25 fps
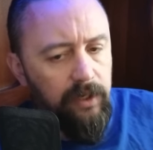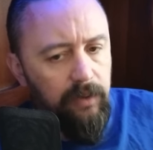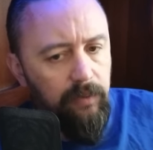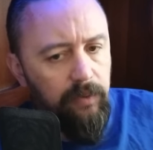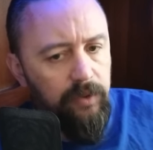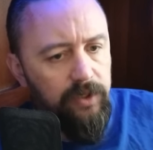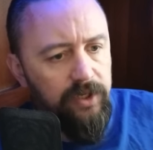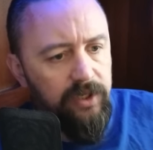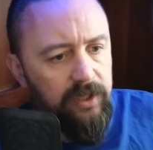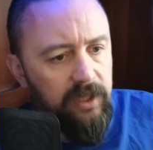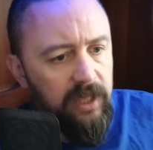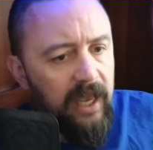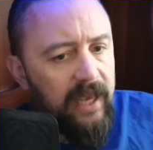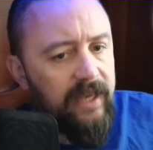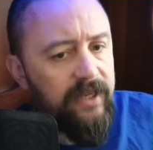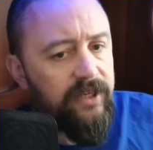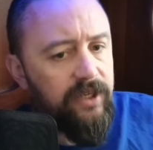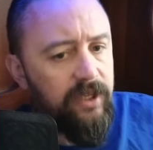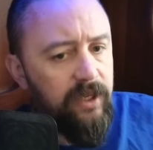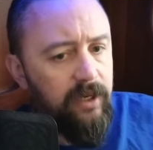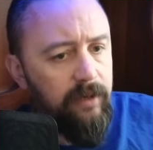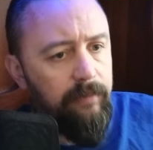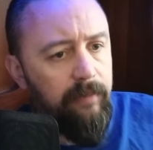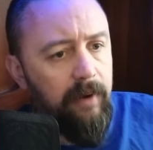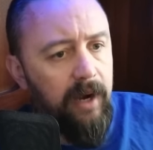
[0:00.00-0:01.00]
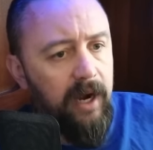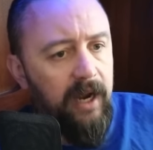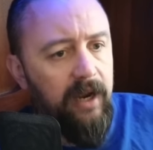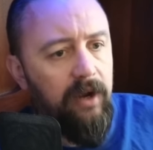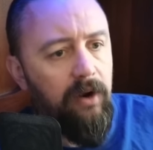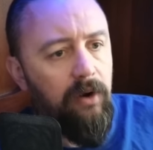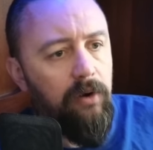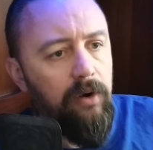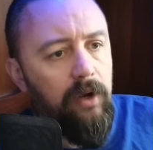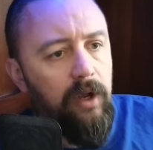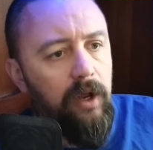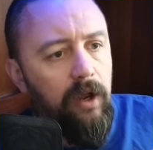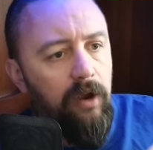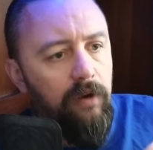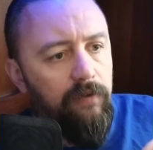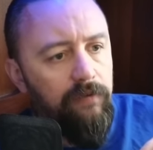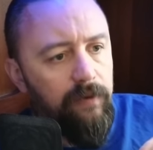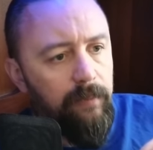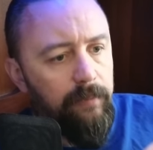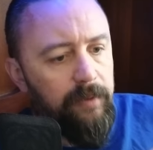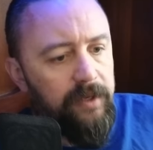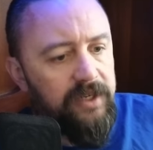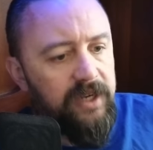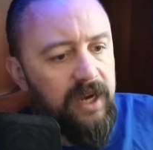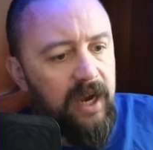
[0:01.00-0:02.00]
It was less than a mile
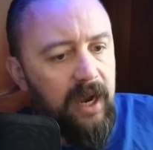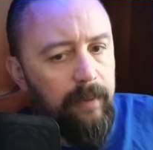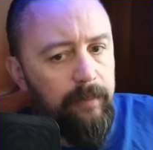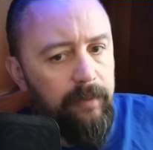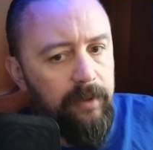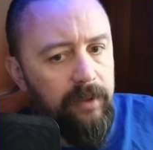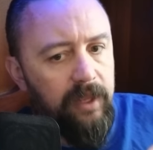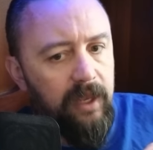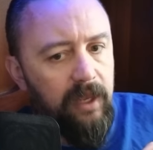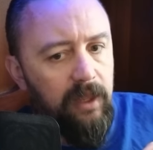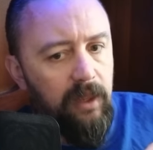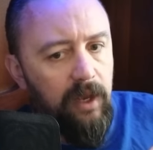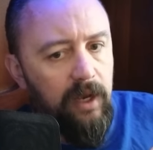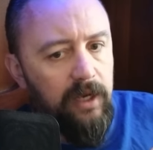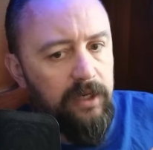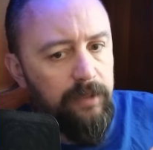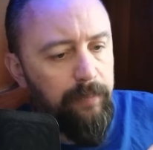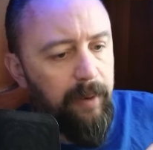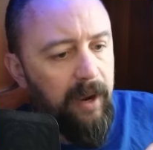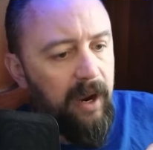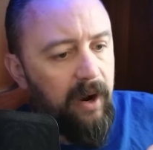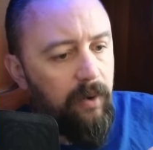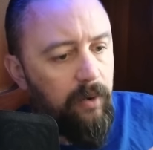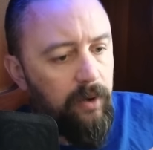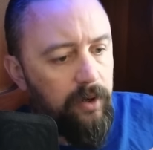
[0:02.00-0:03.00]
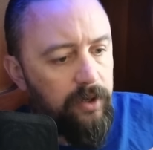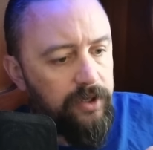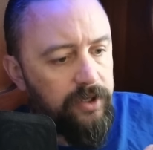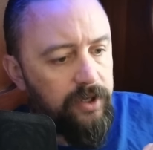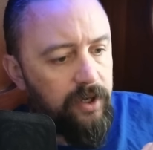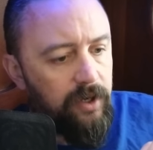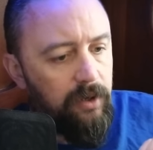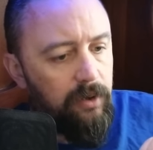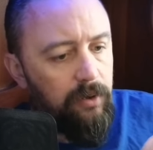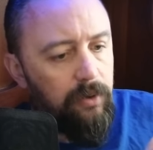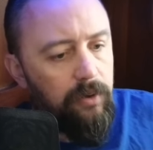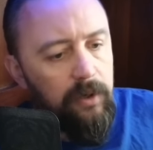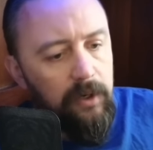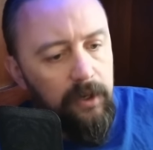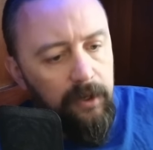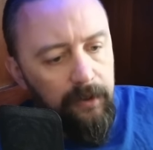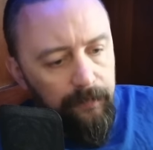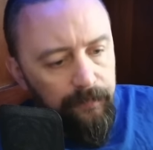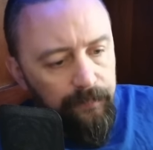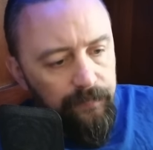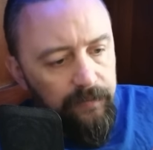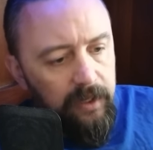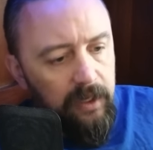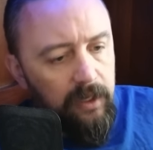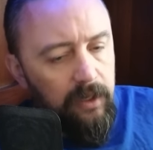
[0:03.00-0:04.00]
from the time that they lost power. So
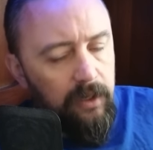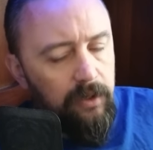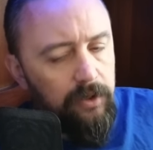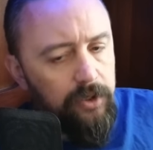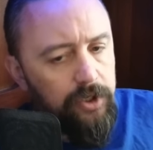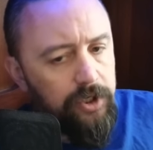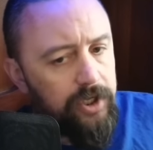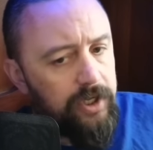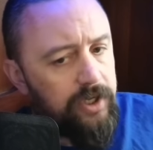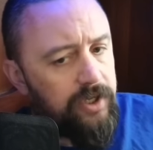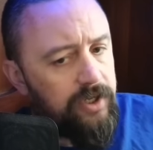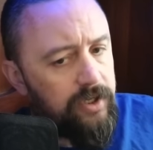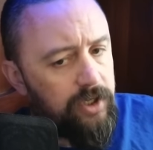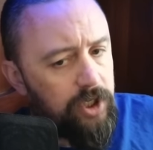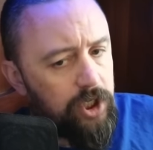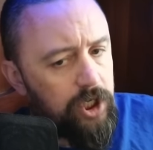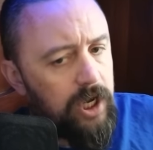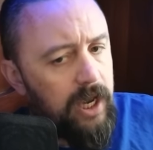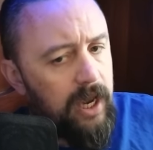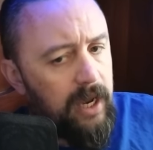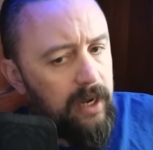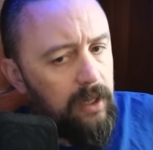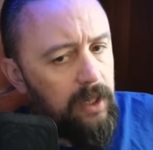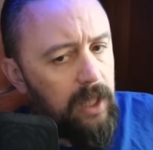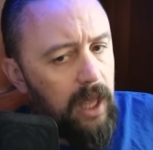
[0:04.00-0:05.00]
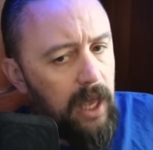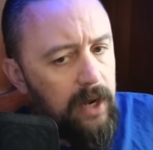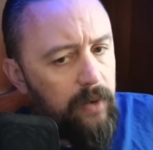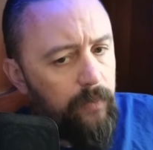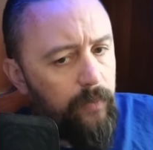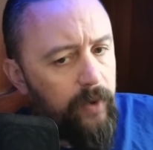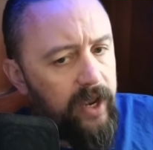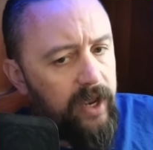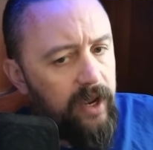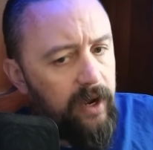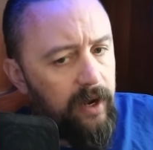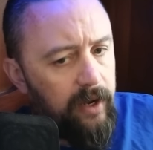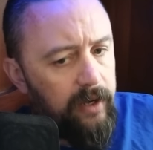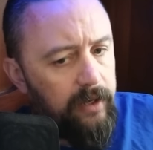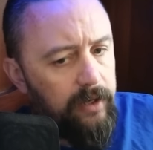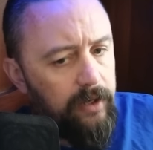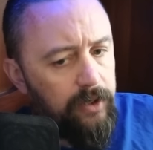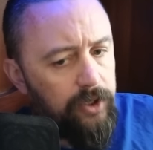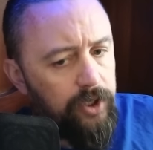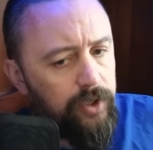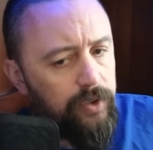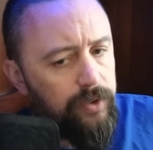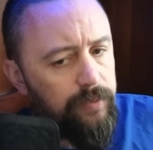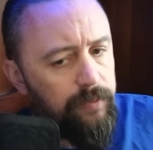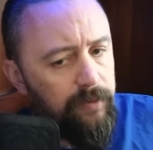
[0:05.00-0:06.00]
you know she she had a lot of way on. You
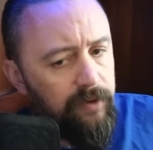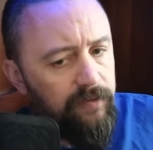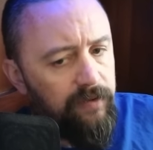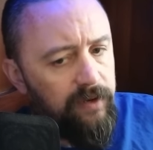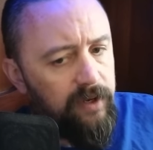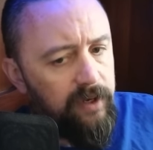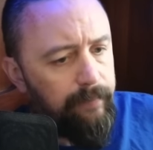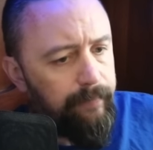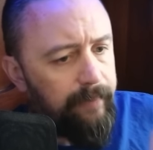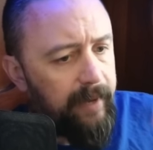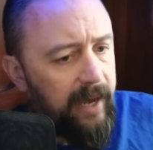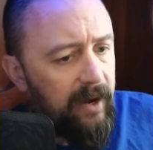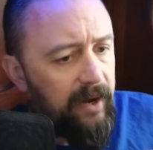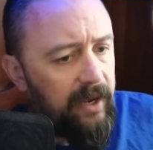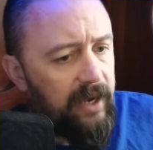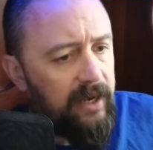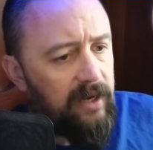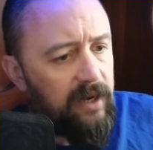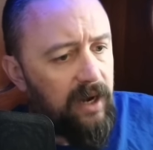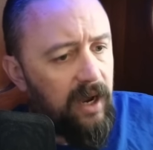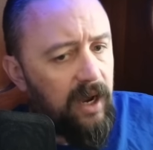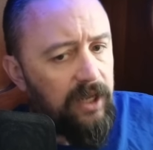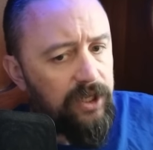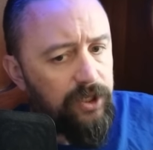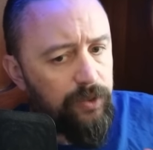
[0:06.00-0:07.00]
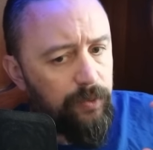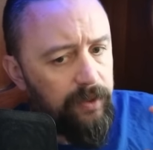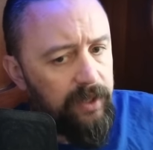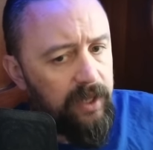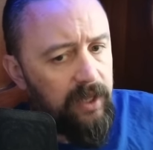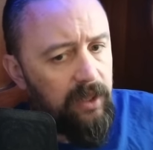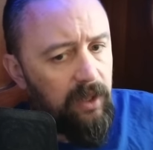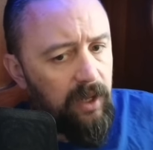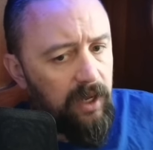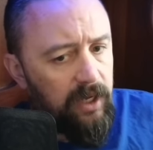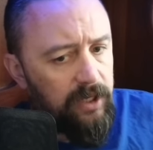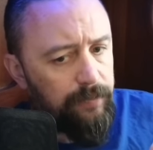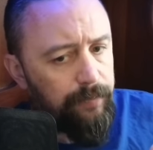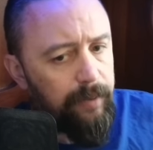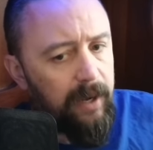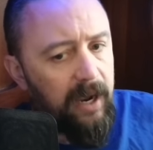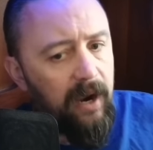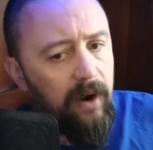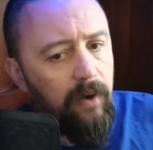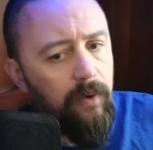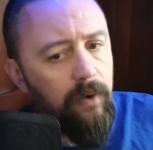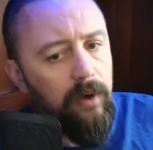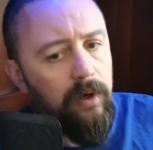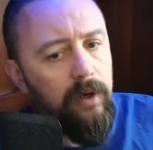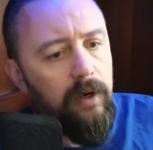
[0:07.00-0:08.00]
know she was moving at about eight knots when they lost
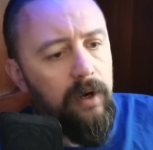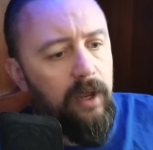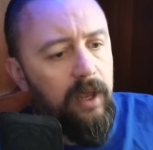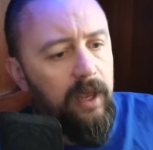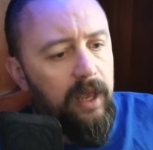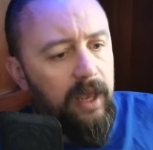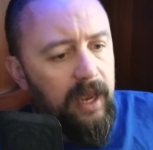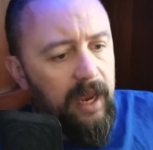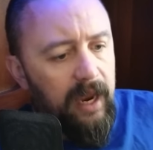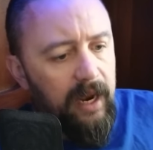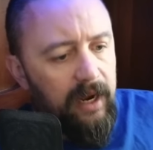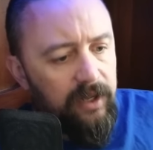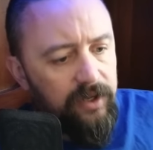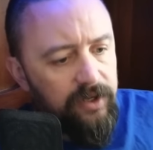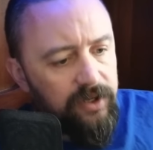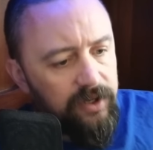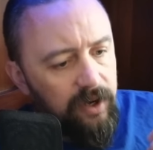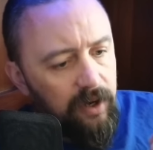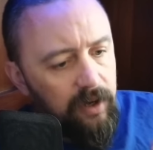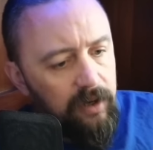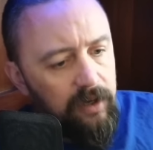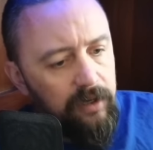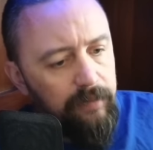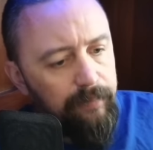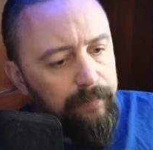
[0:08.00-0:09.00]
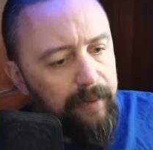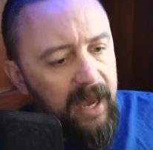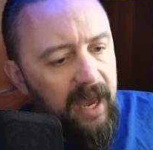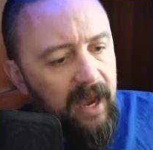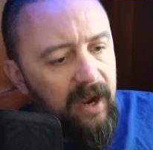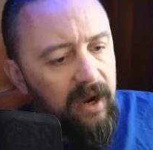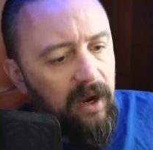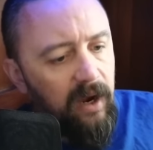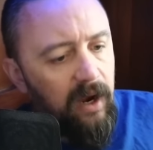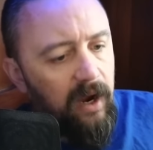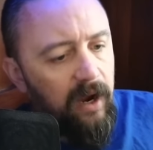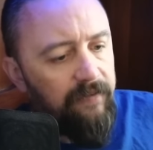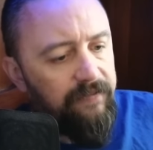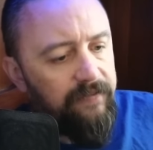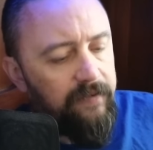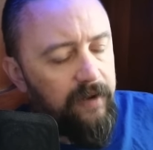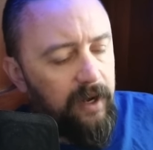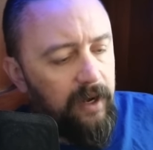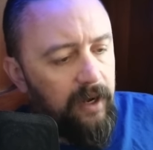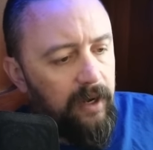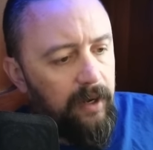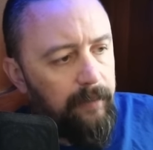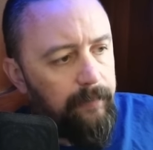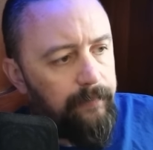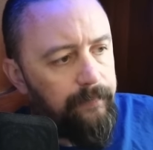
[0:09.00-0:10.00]
power, and it started to back off.
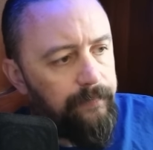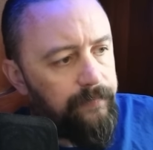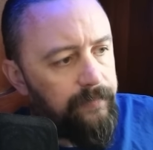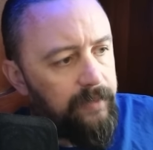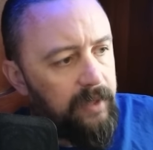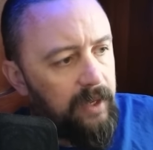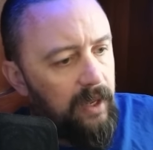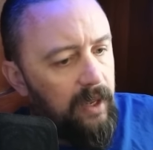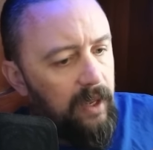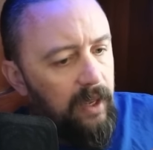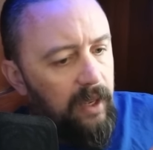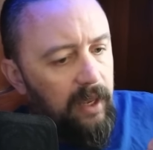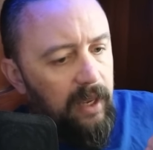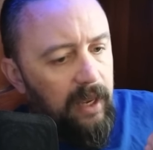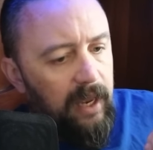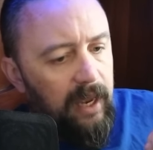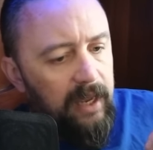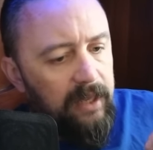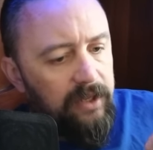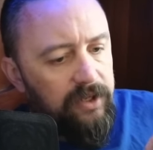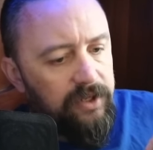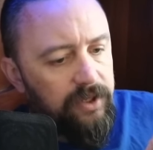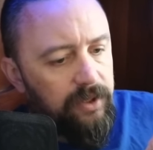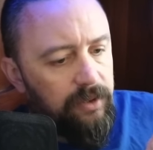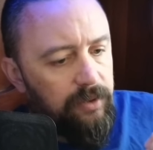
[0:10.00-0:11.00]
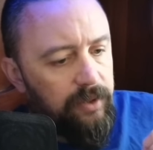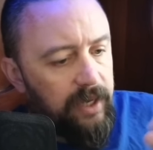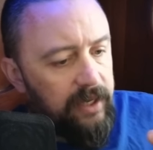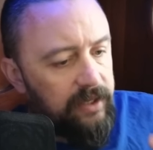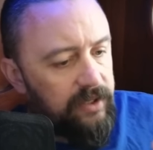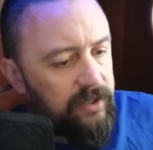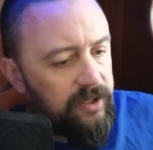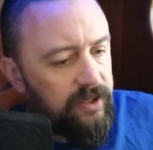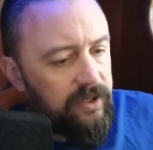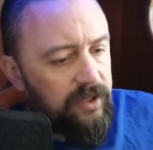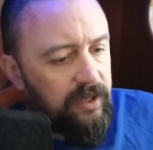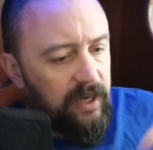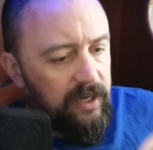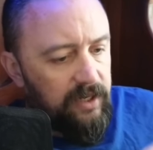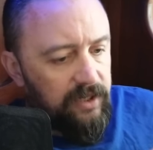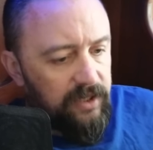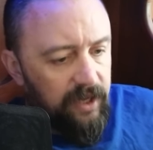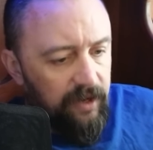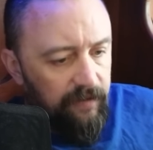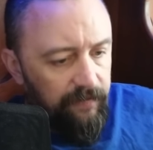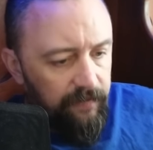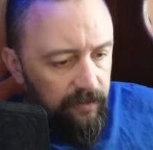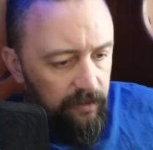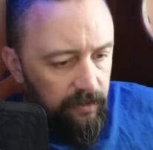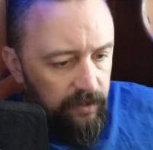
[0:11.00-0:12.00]
Um, and so that's that is
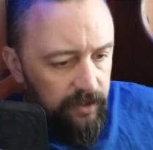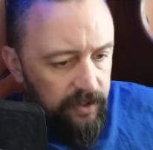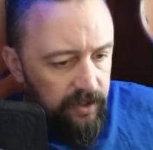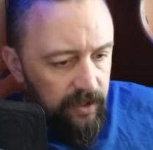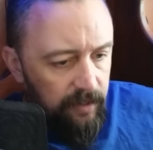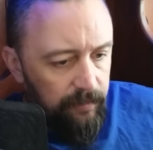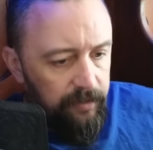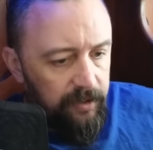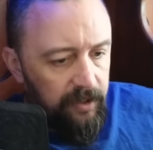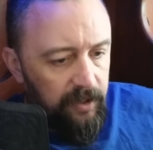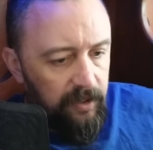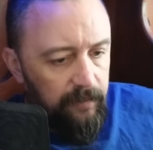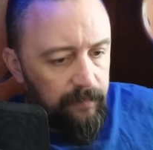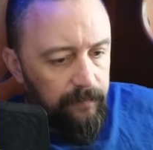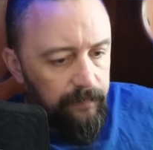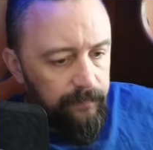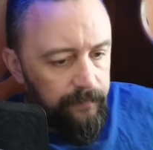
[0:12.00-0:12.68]
definitely something.